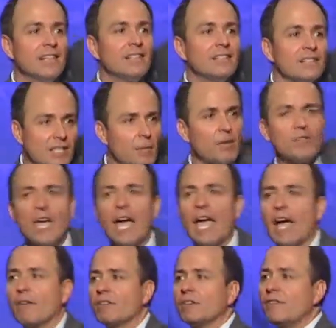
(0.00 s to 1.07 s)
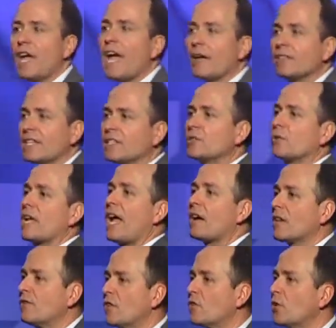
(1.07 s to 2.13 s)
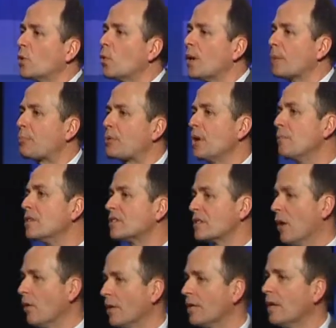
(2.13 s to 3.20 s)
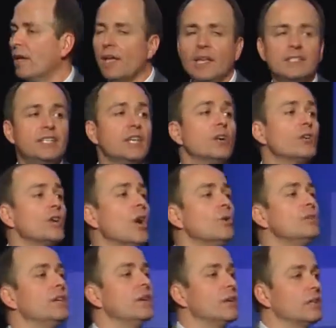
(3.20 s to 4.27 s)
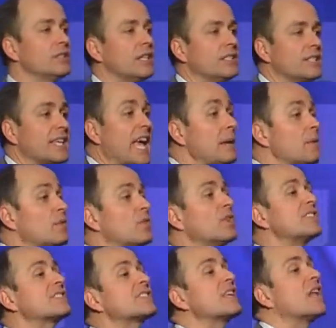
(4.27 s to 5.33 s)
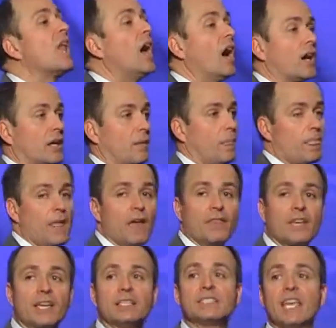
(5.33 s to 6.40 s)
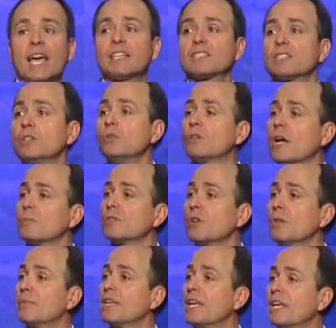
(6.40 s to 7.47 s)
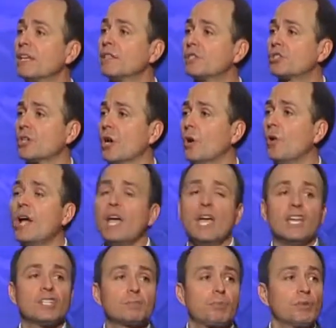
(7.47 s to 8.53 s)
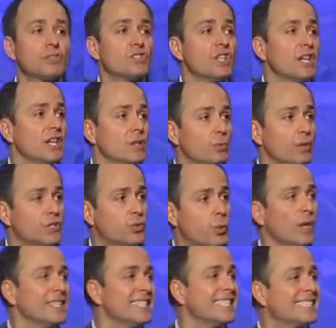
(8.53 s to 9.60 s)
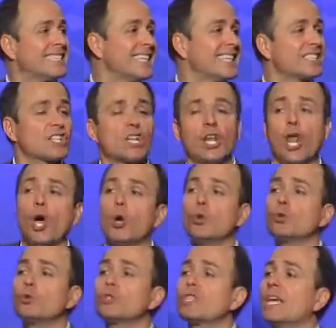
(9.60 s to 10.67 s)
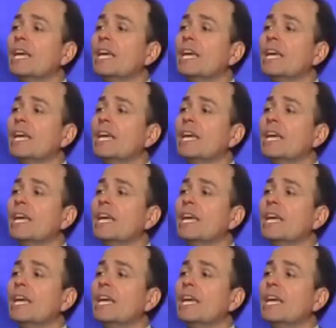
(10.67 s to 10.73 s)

Some of you have, and if you haven't, that's okay. I'll give you a real quick premise on it. Deal or No Deal is, is a game of risk and luck. The contestant who comes on at the beginning of the show is presented with twenty-six closed